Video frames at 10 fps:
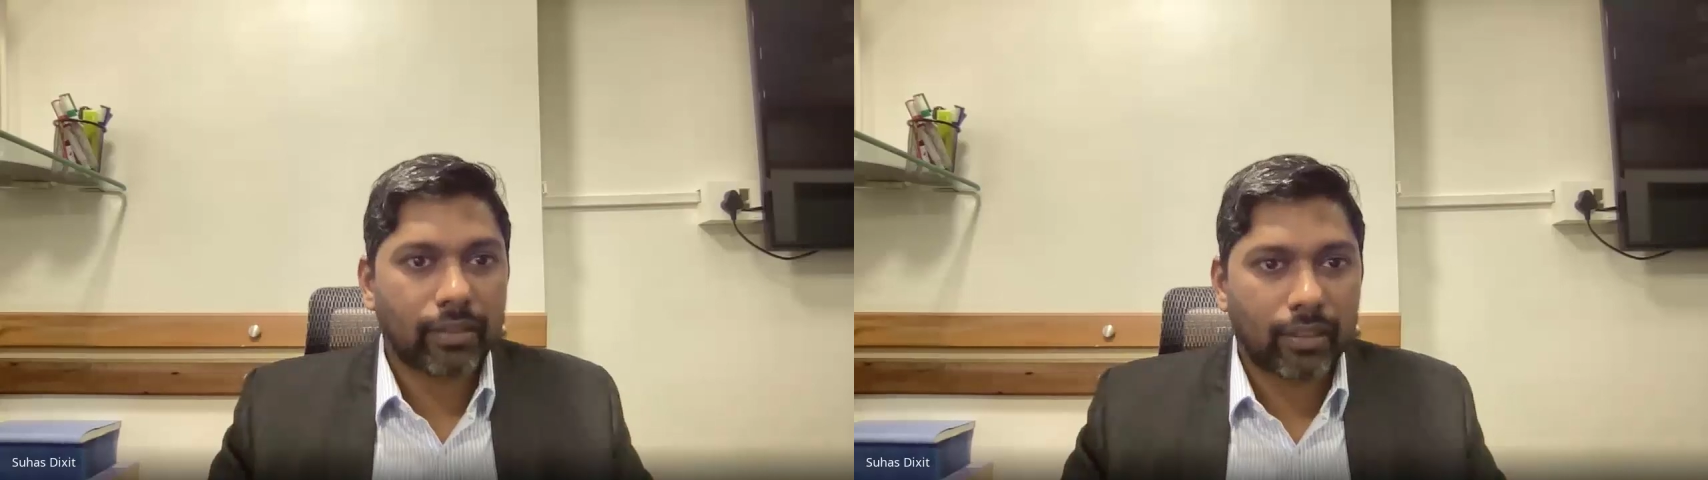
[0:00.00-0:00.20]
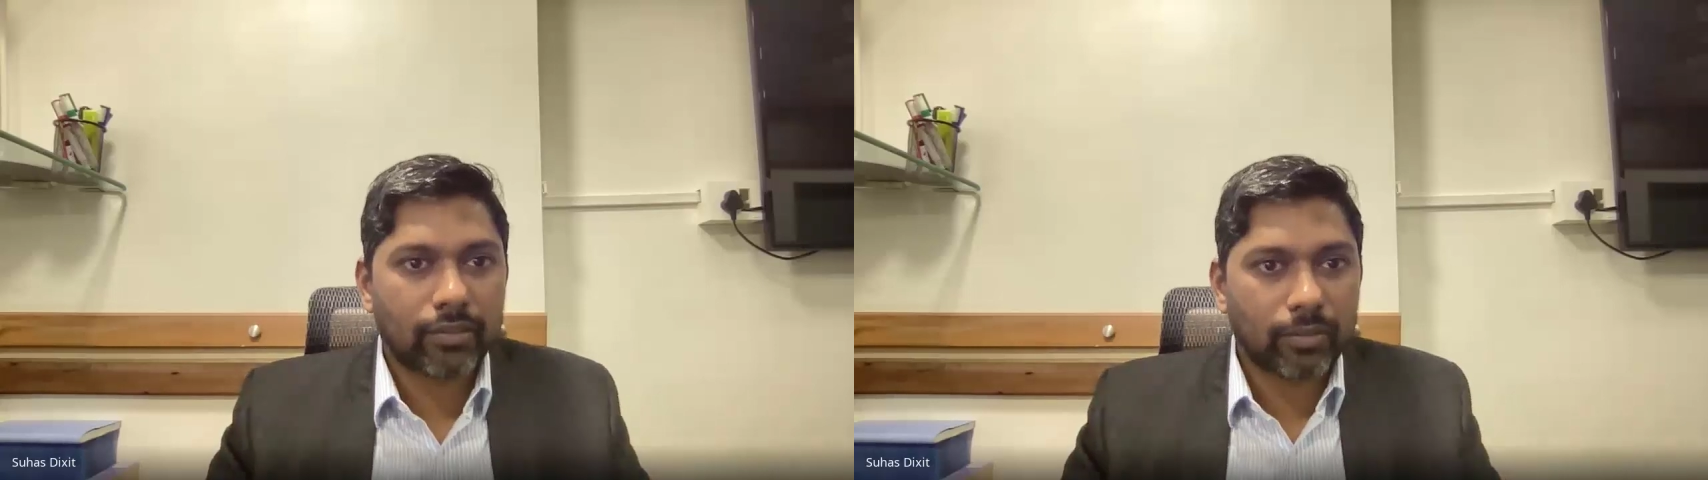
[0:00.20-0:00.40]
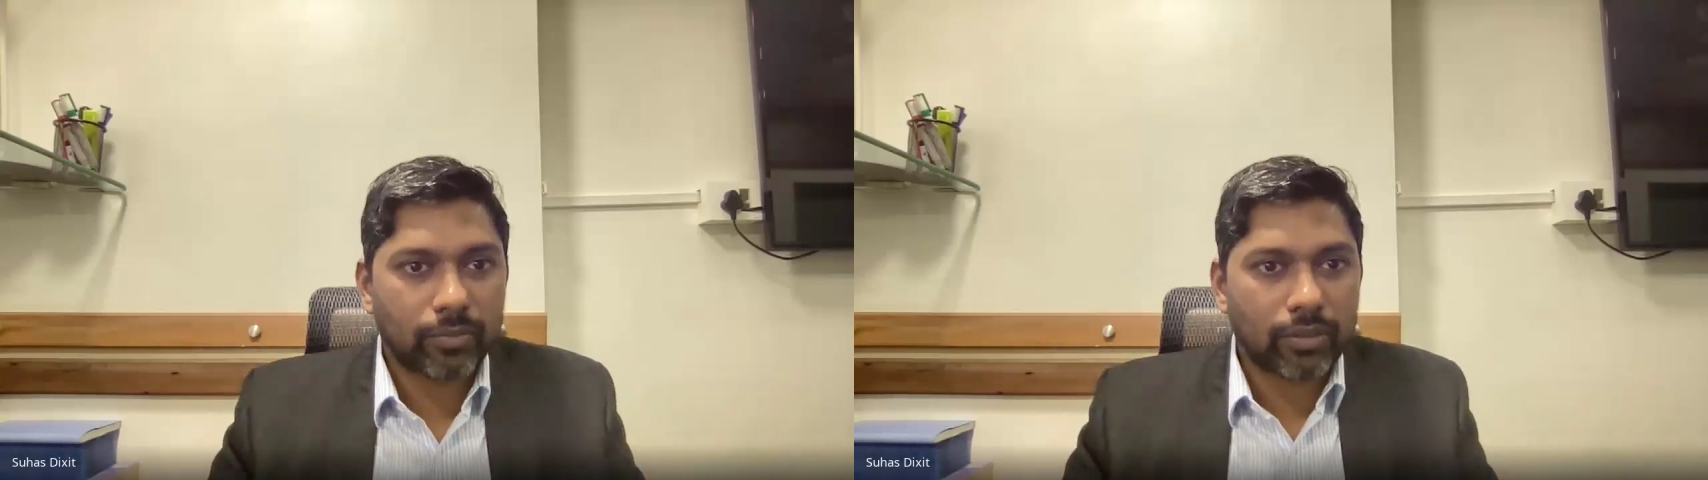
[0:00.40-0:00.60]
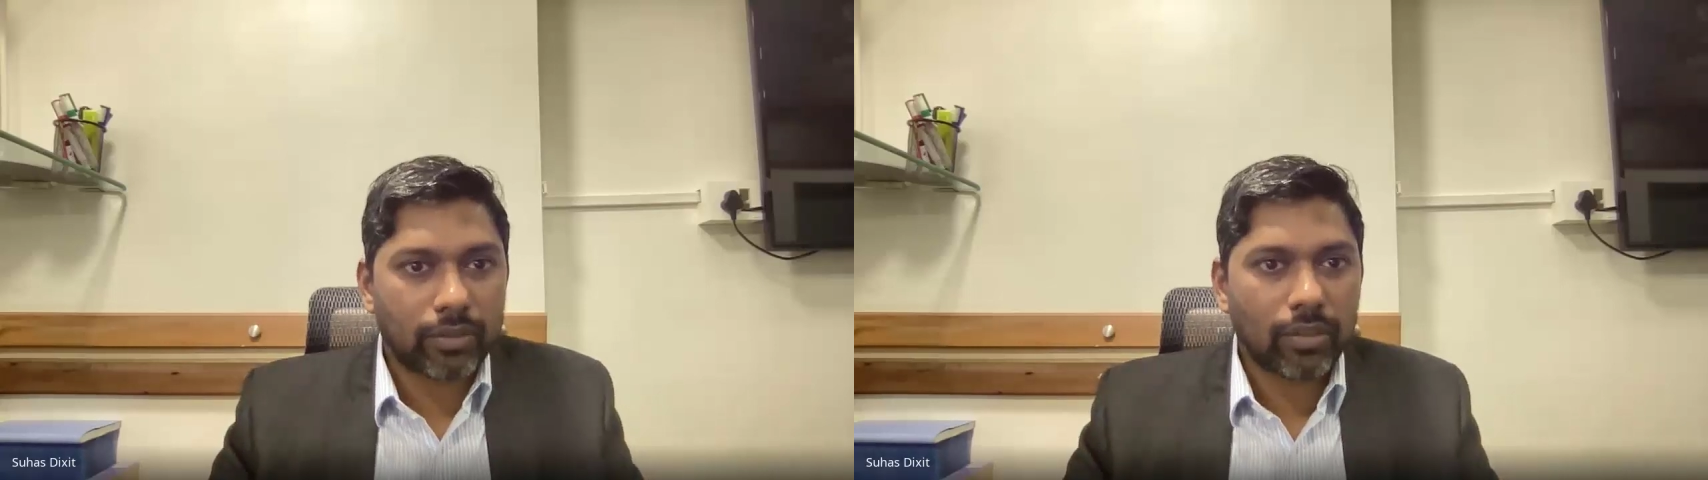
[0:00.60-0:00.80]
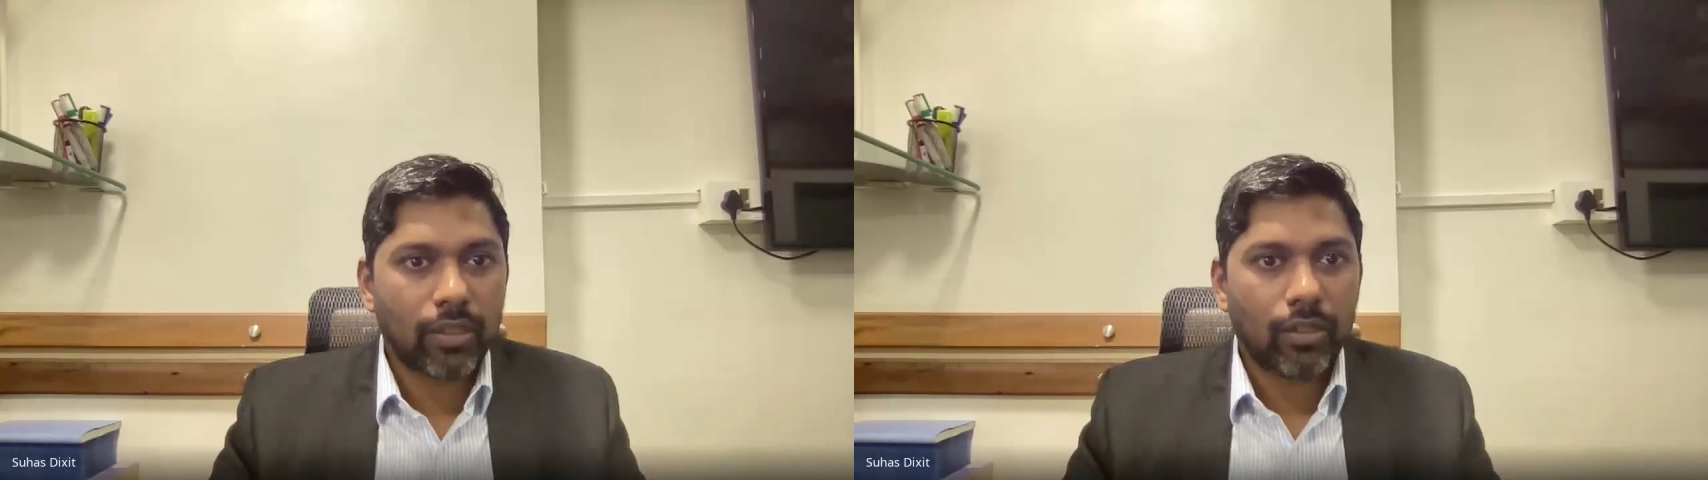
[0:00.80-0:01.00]

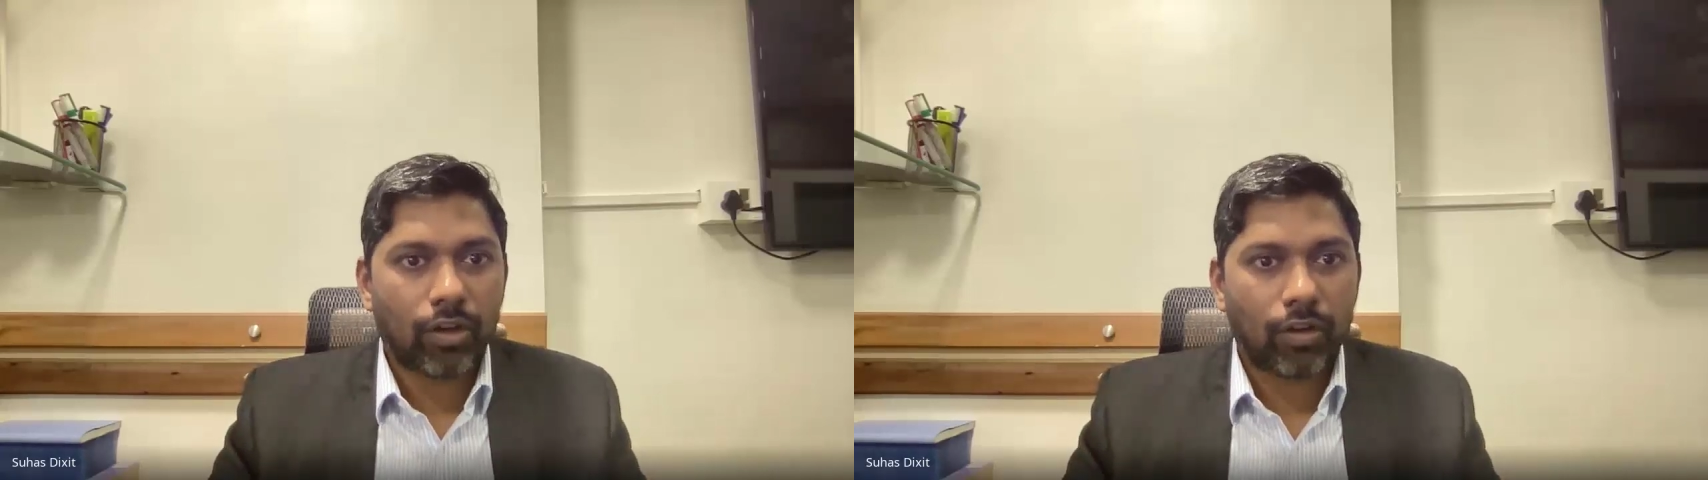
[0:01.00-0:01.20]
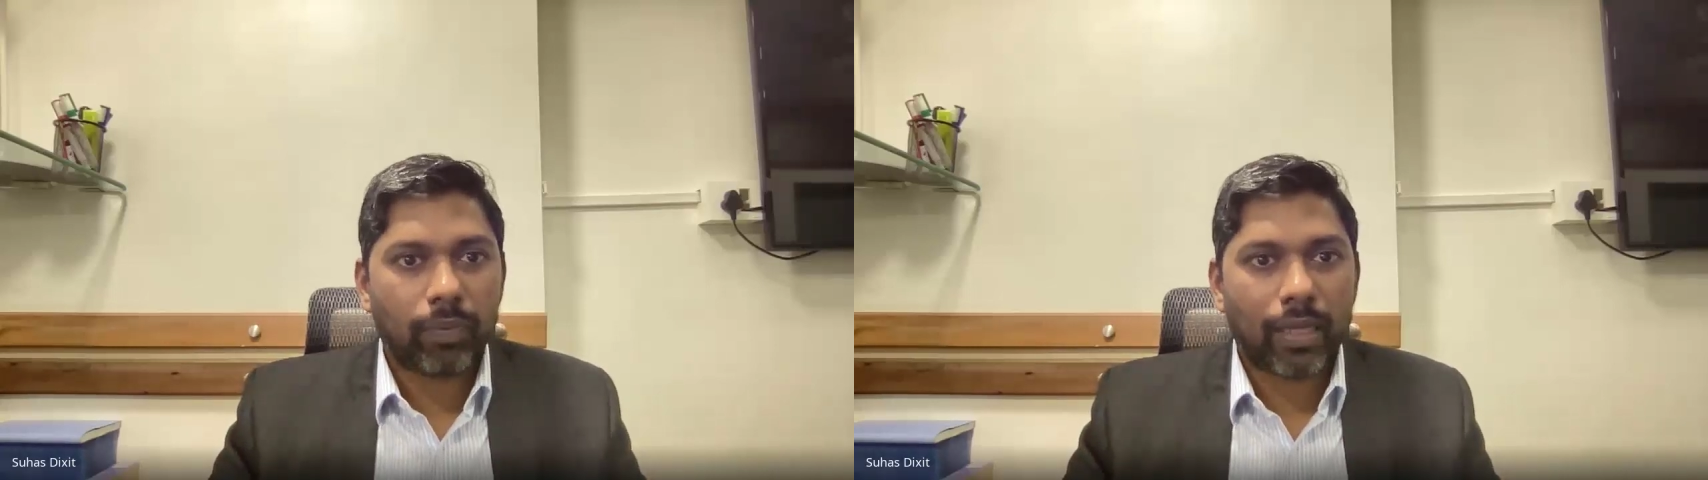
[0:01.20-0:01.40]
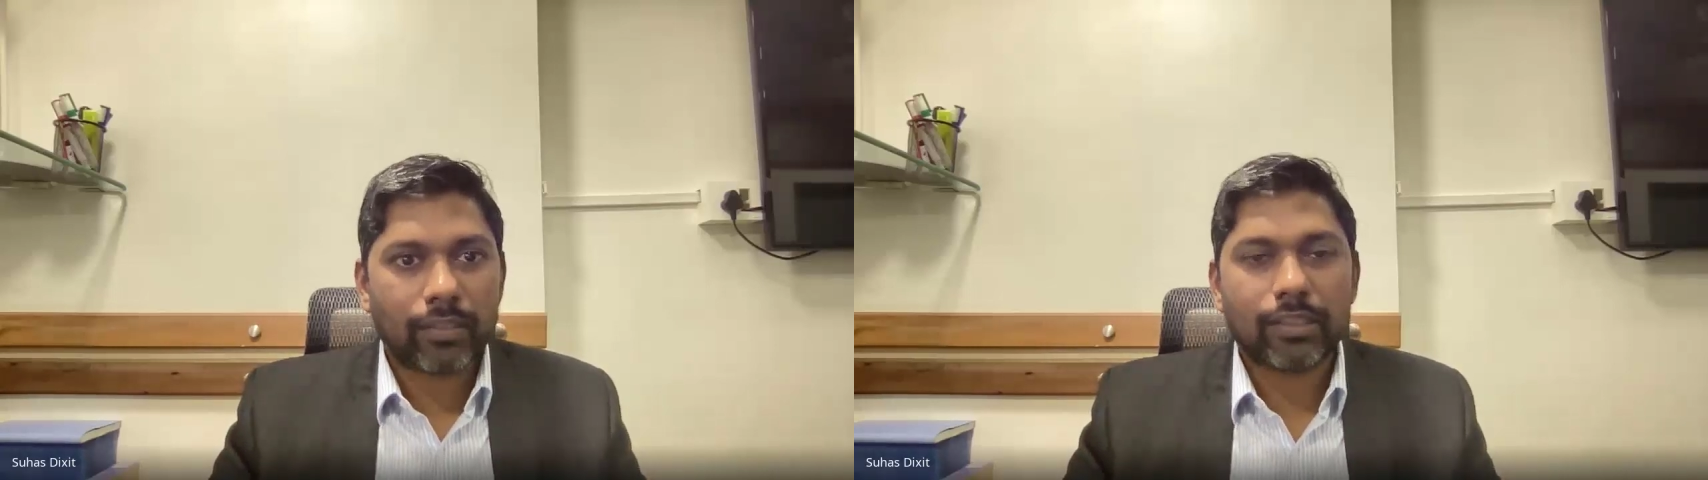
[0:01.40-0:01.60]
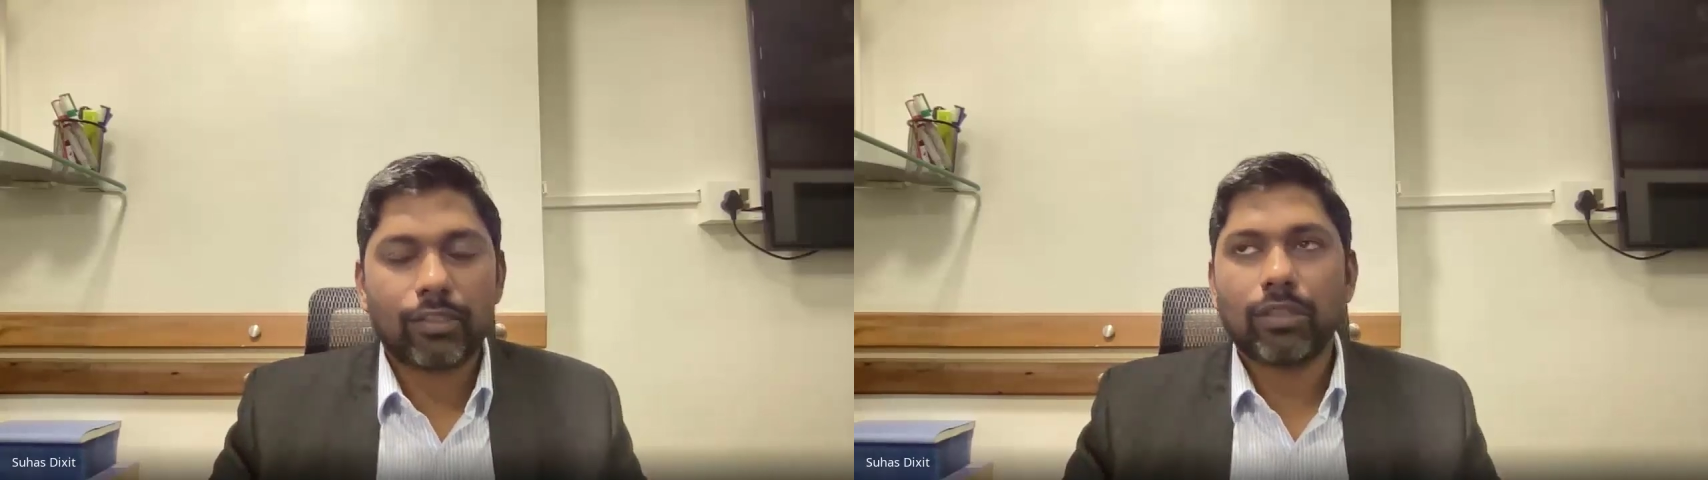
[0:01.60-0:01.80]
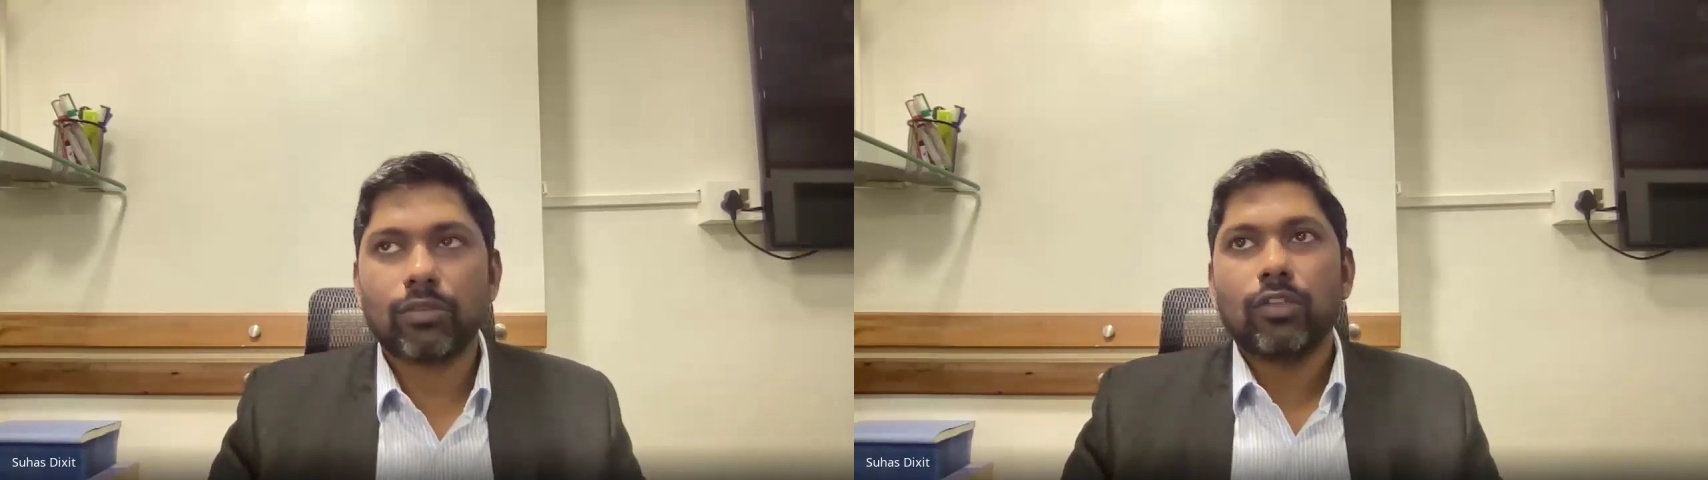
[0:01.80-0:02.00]
consumption of plastic
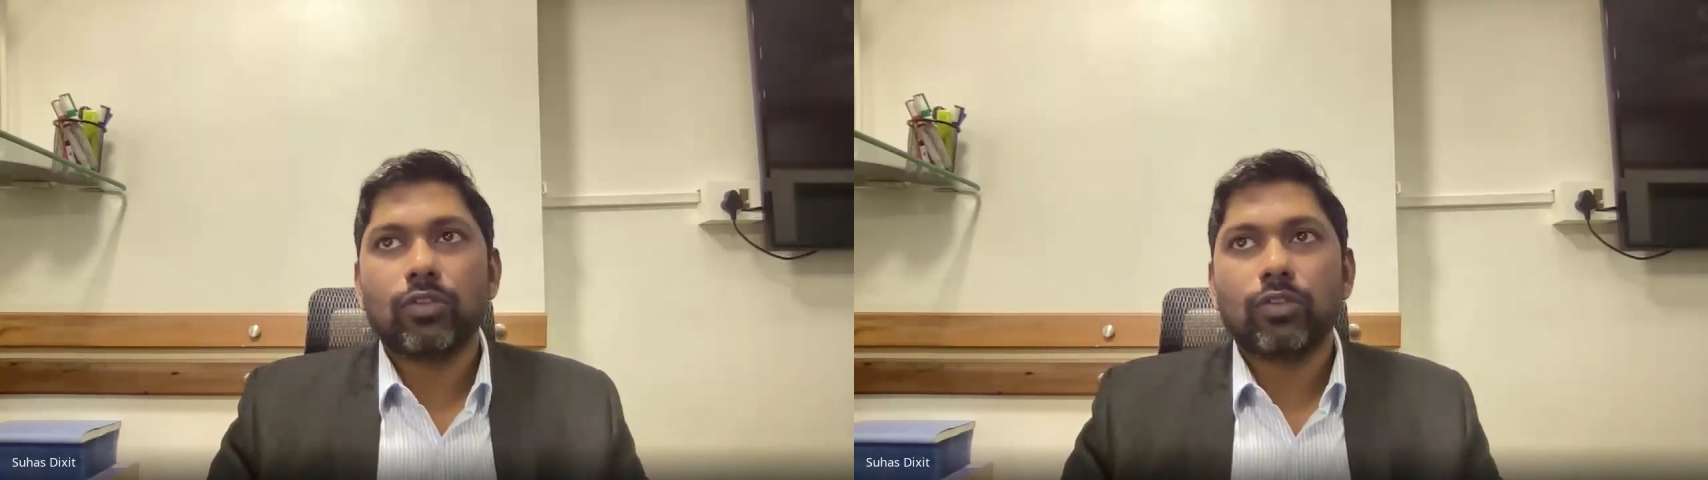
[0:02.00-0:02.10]
waste.